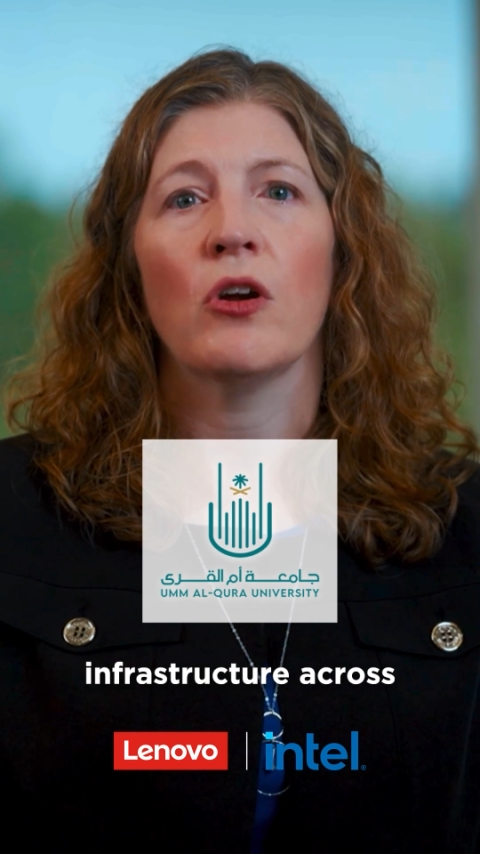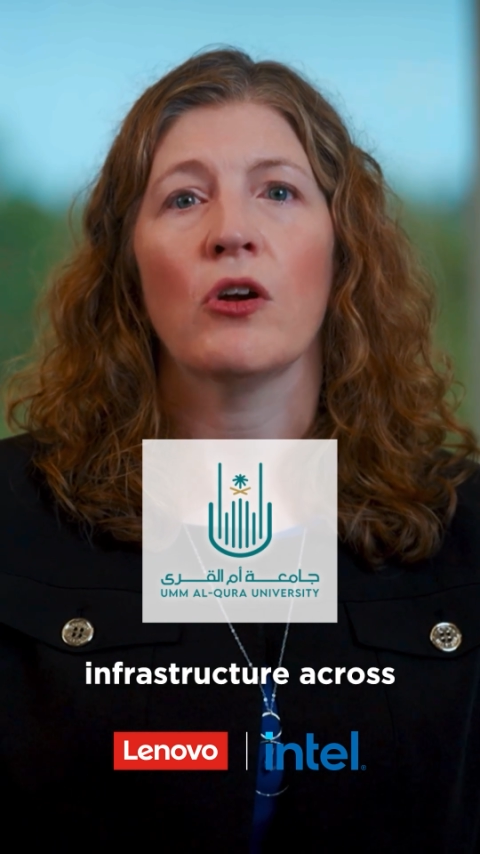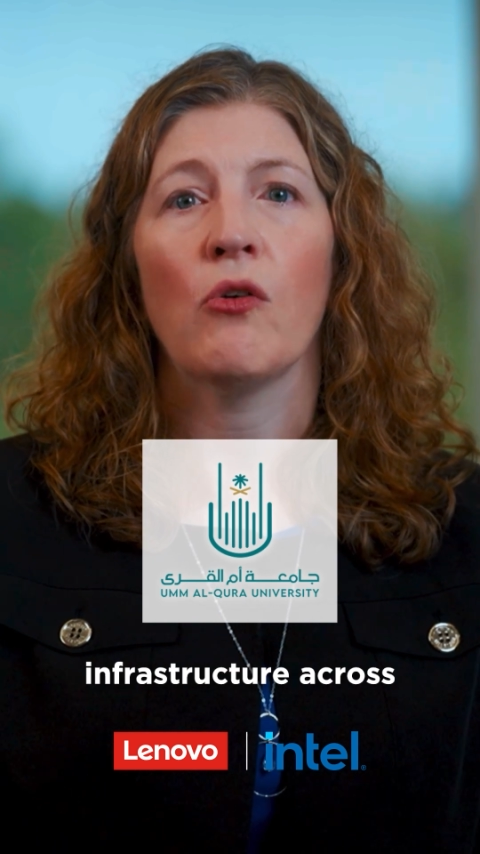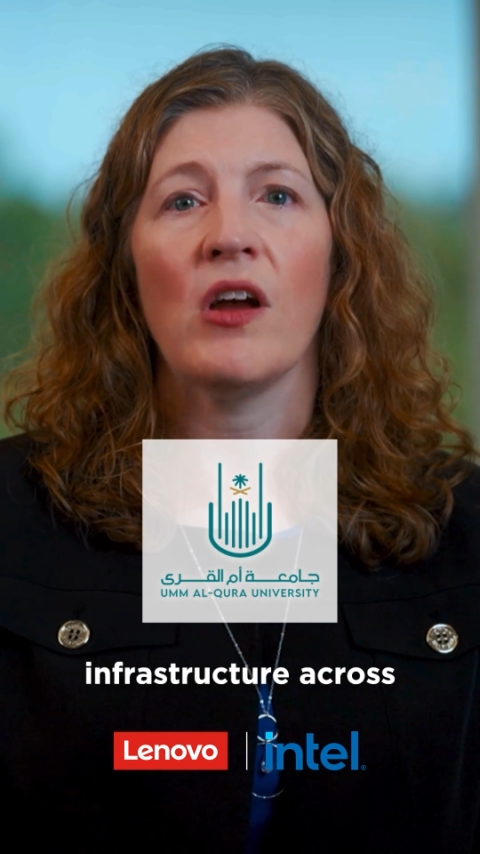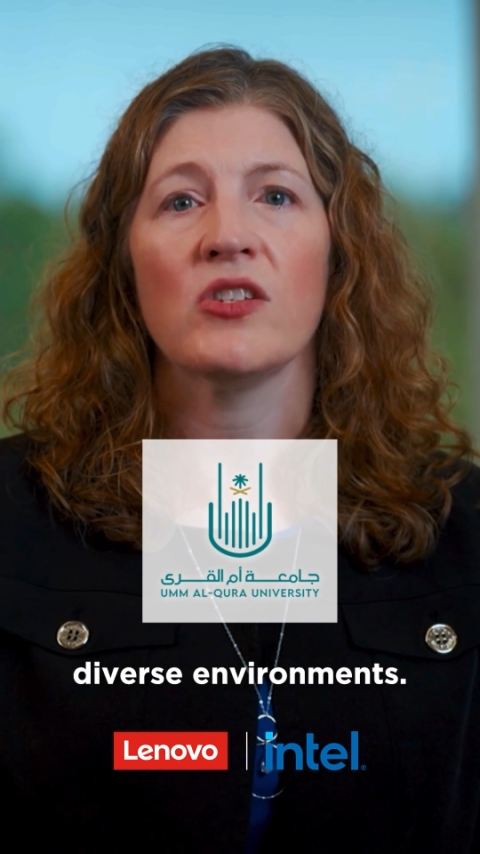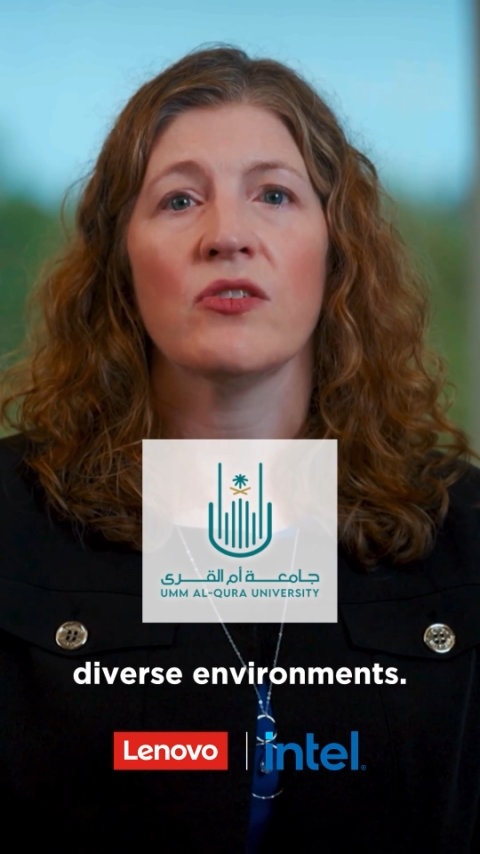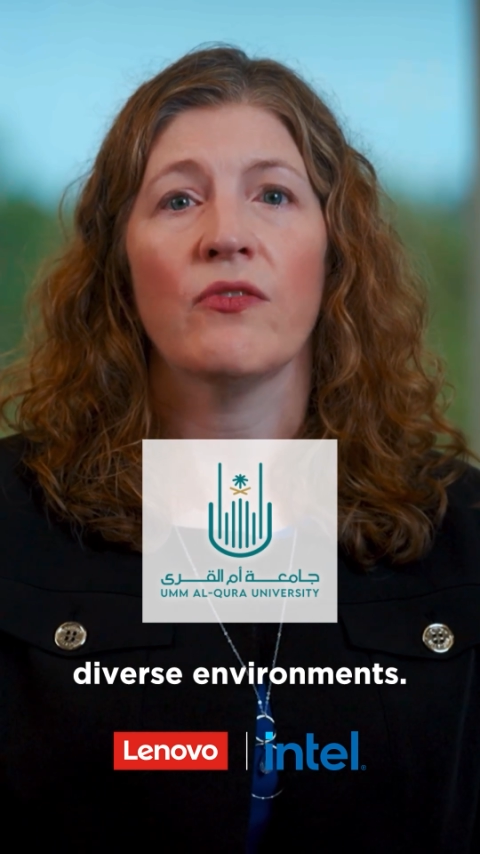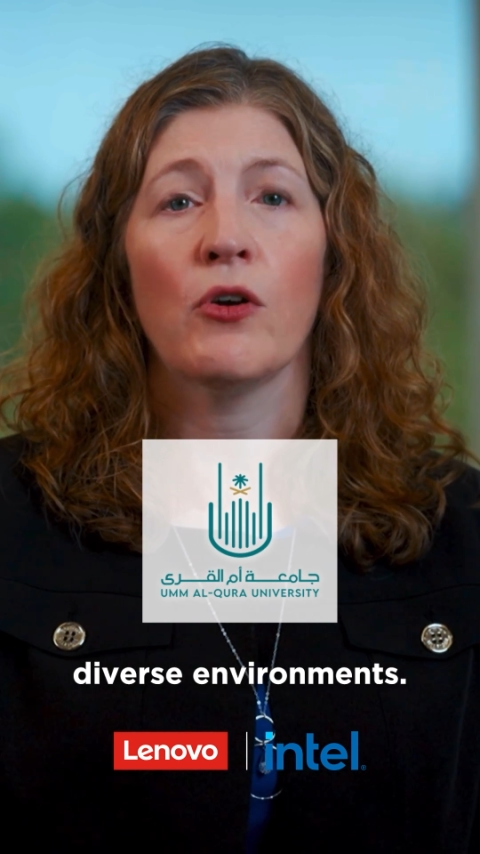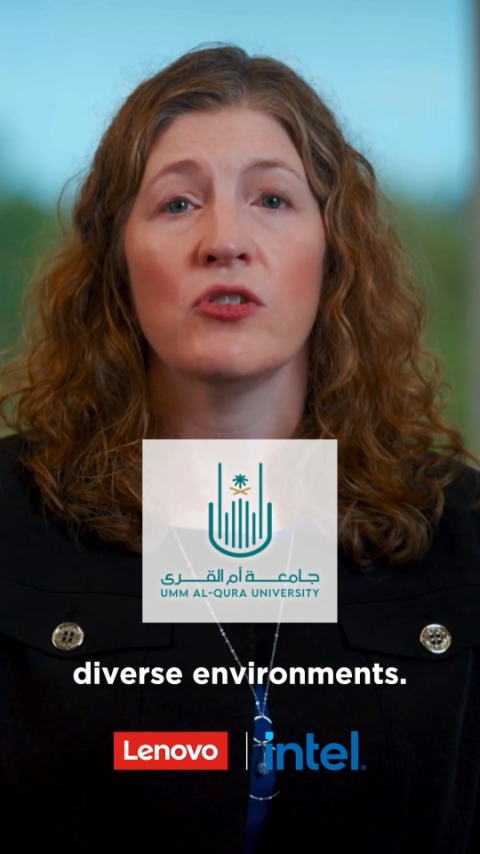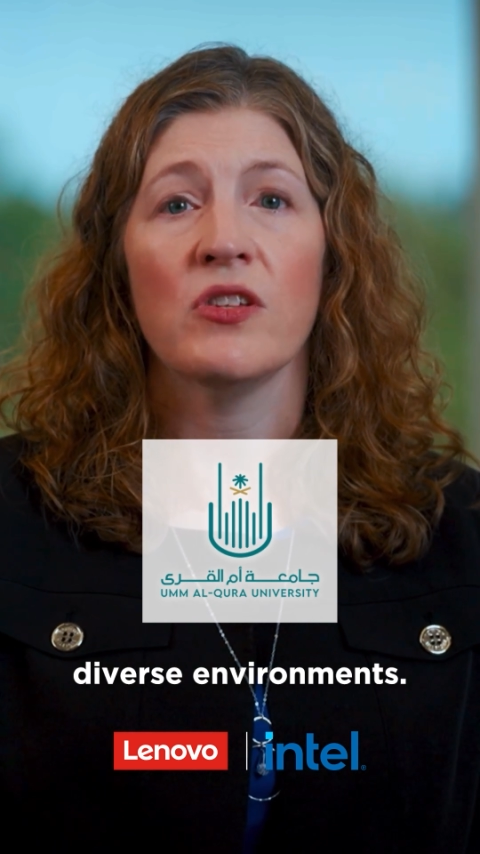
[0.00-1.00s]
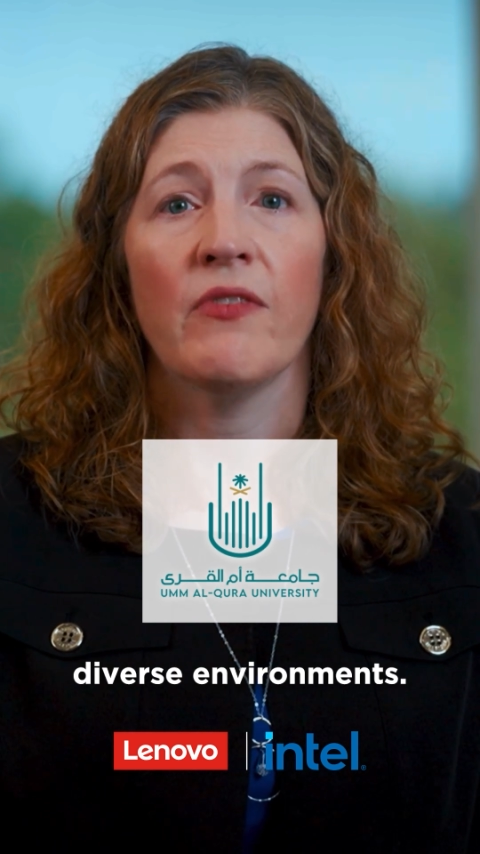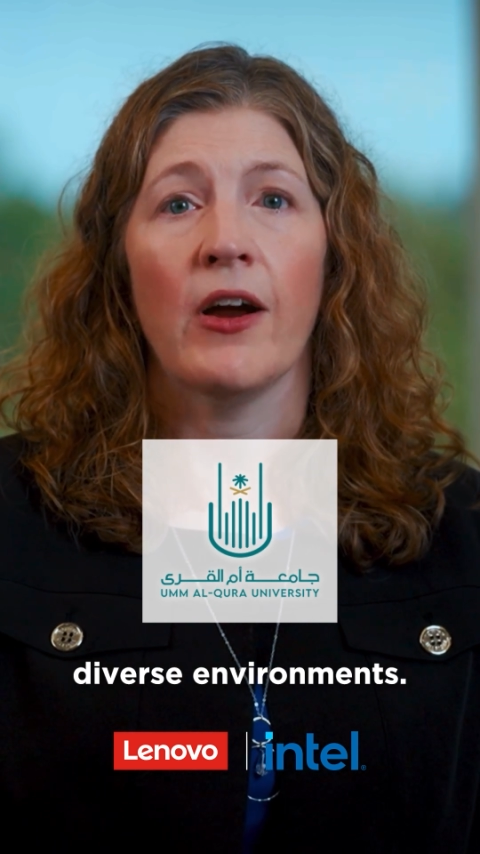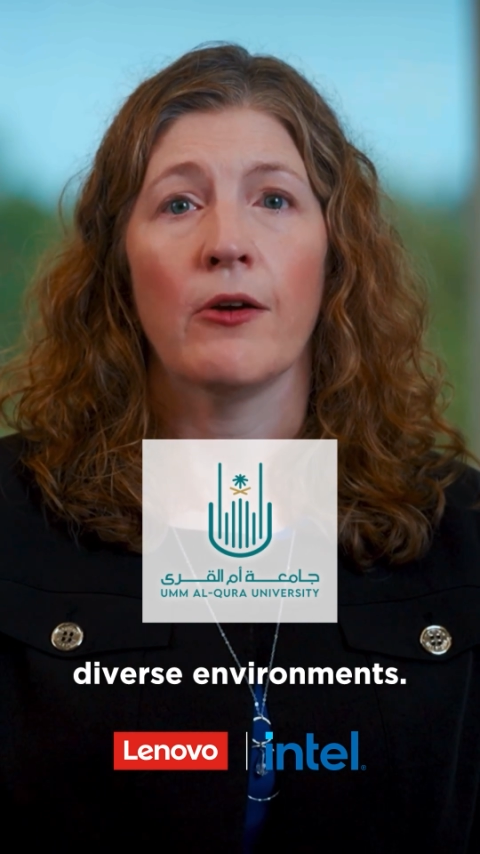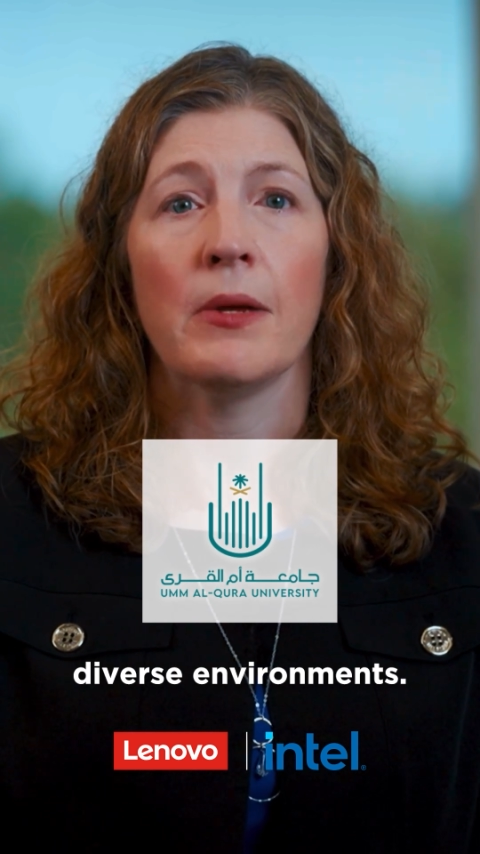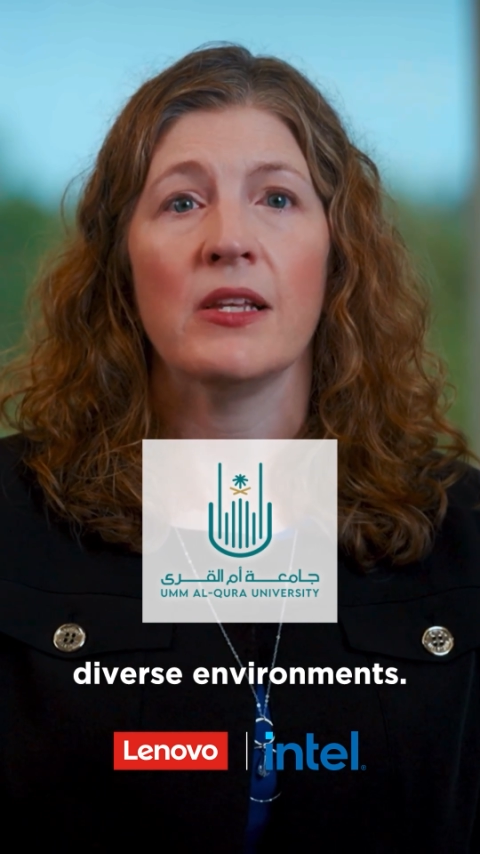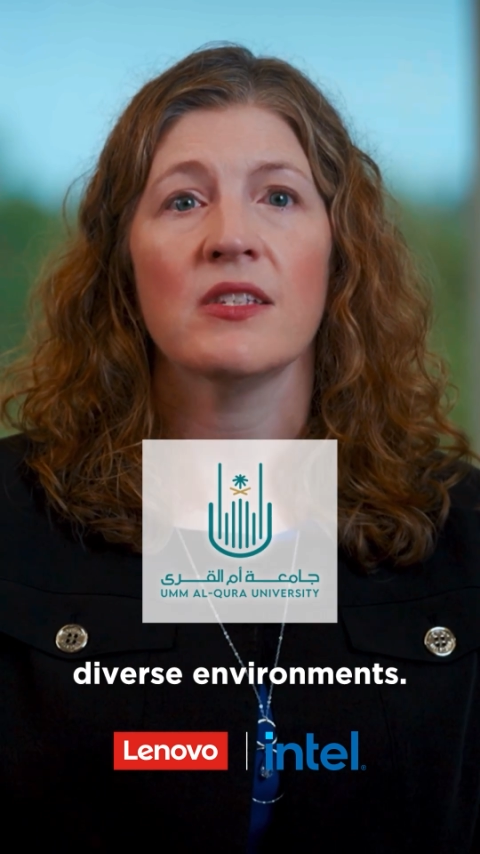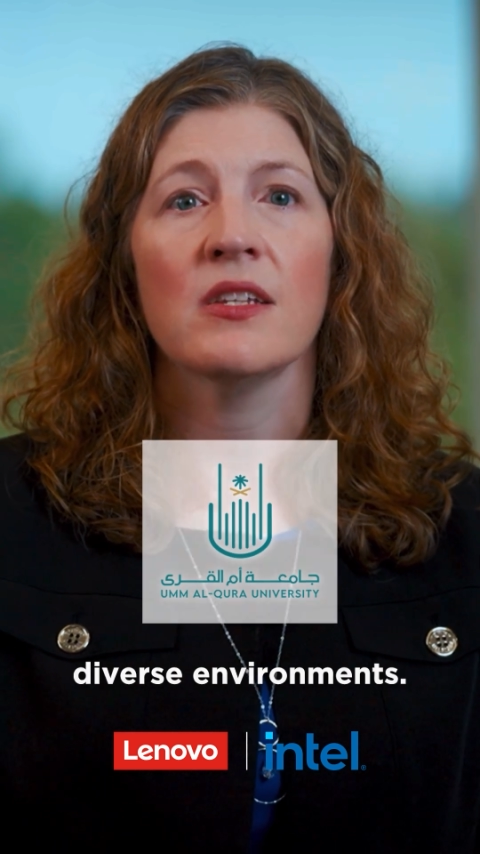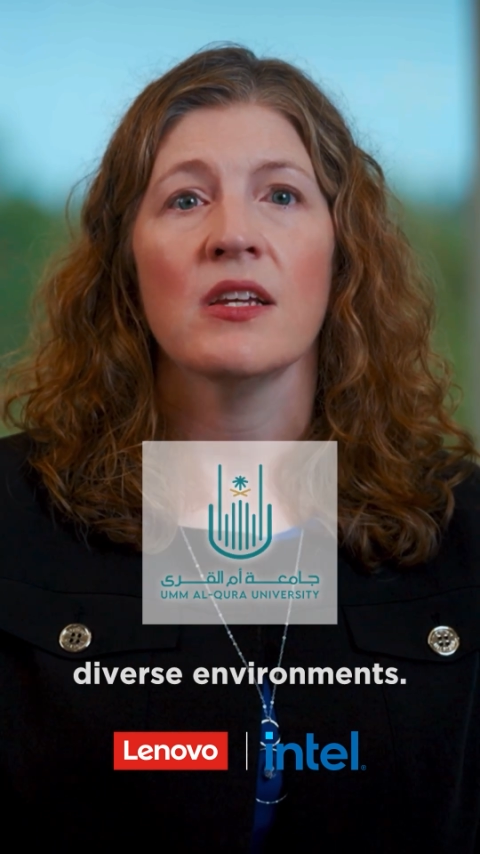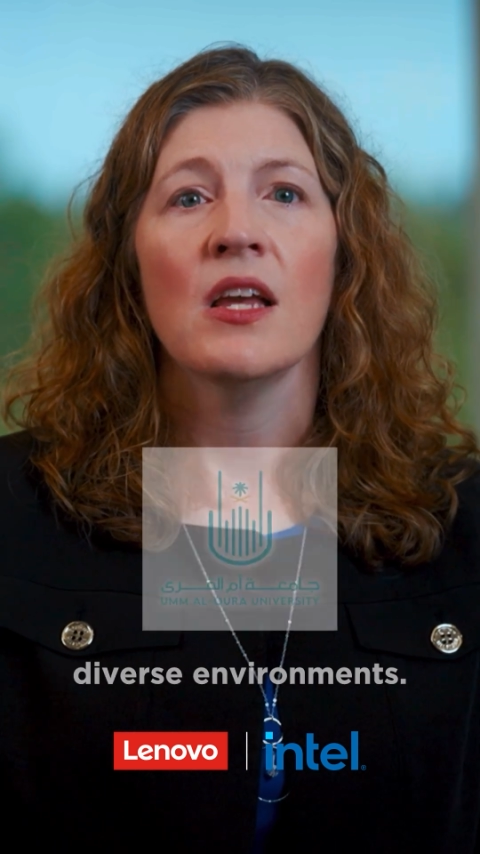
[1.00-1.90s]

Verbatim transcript: across diverse environments.